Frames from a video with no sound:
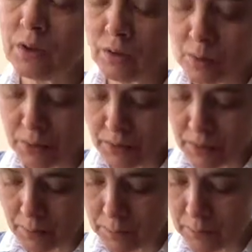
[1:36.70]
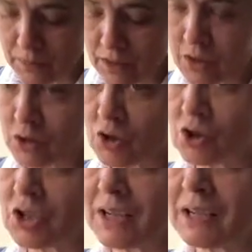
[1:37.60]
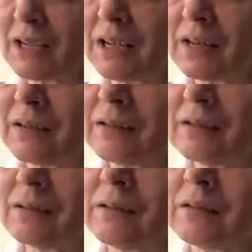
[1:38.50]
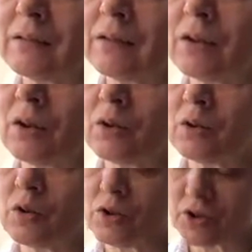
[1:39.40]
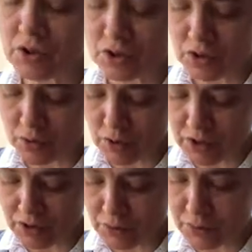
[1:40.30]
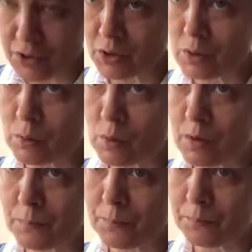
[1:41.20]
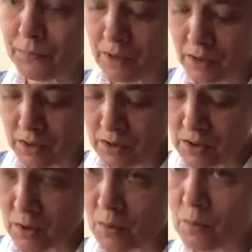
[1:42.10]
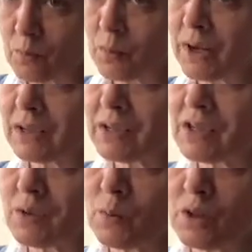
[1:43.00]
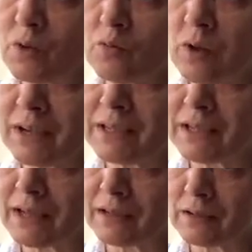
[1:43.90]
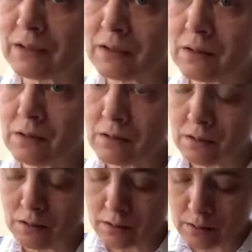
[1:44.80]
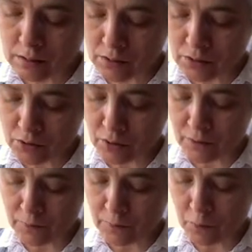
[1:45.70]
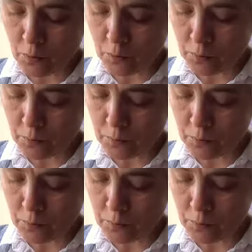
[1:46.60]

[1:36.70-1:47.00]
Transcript: your thumb, just gently across strings 3, 2 and 1. So practicing with your right hand, string 4